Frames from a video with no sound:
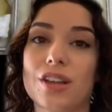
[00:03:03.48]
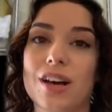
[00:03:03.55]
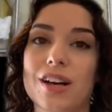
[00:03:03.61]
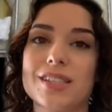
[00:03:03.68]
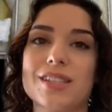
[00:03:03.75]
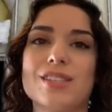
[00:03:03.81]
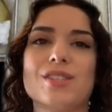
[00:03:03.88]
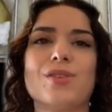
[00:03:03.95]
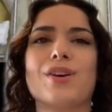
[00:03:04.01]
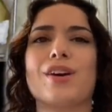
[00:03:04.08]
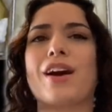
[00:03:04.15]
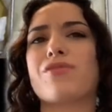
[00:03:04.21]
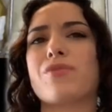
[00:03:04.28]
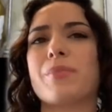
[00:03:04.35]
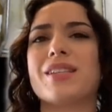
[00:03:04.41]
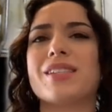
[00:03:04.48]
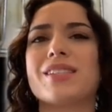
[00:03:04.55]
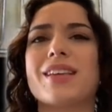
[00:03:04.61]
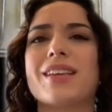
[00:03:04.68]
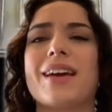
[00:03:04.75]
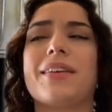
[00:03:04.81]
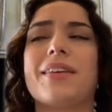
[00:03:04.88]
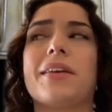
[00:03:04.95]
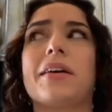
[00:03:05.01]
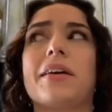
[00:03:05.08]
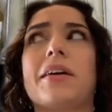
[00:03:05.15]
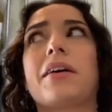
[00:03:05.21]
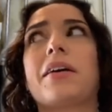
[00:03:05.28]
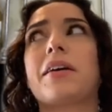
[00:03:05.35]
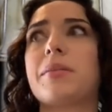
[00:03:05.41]
laws, as though the government decided,
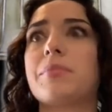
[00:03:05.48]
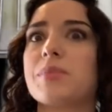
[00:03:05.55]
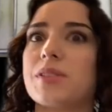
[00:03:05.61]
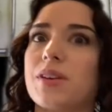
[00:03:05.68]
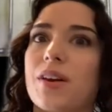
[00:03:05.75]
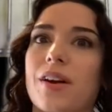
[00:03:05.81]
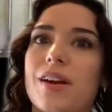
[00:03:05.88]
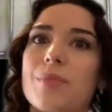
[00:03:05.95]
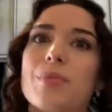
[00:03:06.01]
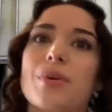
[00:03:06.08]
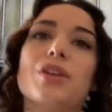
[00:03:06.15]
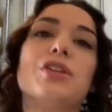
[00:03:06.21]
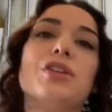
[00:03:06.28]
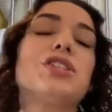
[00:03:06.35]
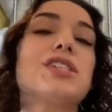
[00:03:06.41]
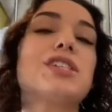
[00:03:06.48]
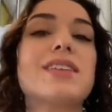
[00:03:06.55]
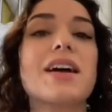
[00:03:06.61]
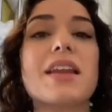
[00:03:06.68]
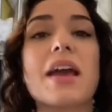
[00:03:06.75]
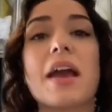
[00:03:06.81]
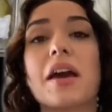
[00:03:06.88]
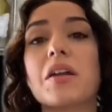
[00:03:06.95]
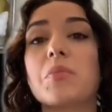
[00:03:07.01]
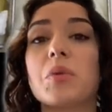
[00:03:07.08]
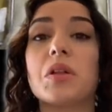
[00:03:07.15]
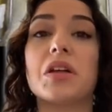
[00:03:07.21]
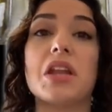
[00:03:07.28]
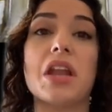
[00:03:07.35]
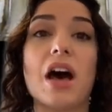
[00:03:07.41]
I'm sorry, but you're just not
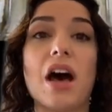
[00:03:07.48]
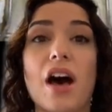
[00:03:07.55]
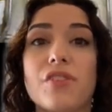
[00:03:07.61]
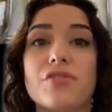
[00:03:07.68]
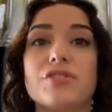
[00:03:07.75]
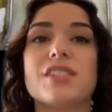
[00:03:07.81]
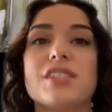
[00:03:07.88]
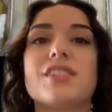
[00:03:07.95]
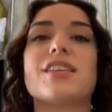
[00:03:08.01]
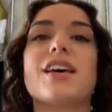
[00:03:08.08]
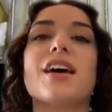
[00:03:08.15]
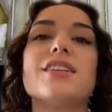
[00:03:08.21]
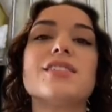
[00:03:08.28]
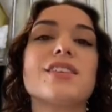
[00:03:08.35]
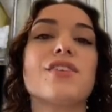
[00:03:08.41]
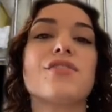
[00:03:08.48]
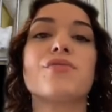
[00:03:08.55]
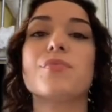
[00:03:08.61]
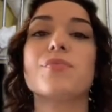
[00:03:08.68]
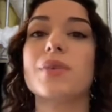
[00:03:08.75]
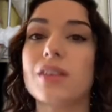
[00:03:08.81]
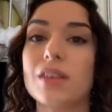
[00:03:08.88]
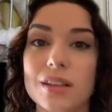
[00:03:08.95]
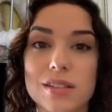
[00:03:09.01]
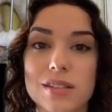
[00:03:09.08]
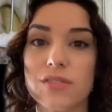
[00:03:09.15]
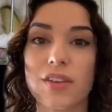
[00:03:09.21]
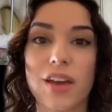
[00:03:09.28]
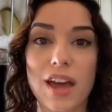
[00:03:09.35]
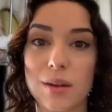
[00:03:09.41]
animal enough to tens of millions
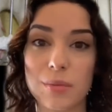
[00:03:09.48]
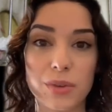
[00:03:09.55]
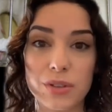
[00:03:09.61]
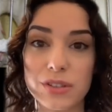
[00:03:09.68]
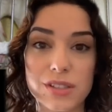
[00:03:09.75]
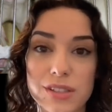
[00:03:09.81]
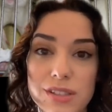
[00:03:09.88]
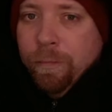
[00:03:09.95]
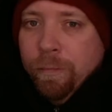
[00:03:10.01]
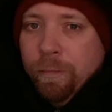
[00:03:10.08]
of animals.